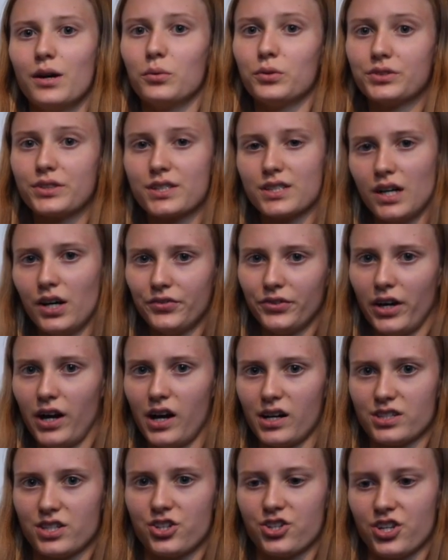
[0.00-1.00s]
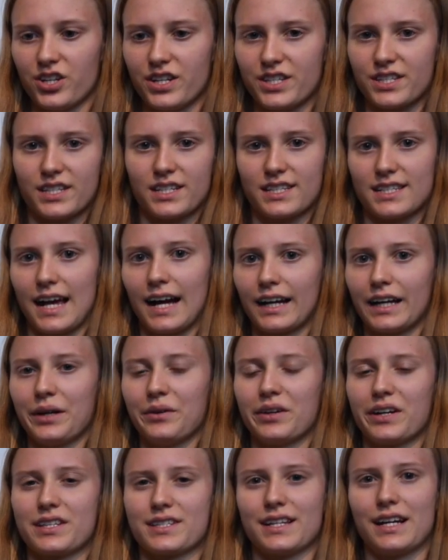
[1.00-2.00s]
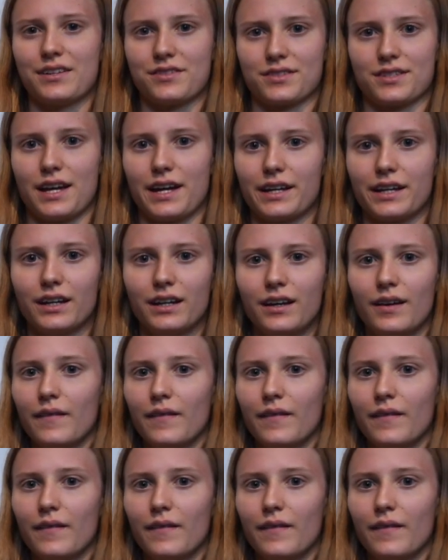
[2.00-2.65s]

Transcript: Well, dissolved oxygen is exactly what it sounds like.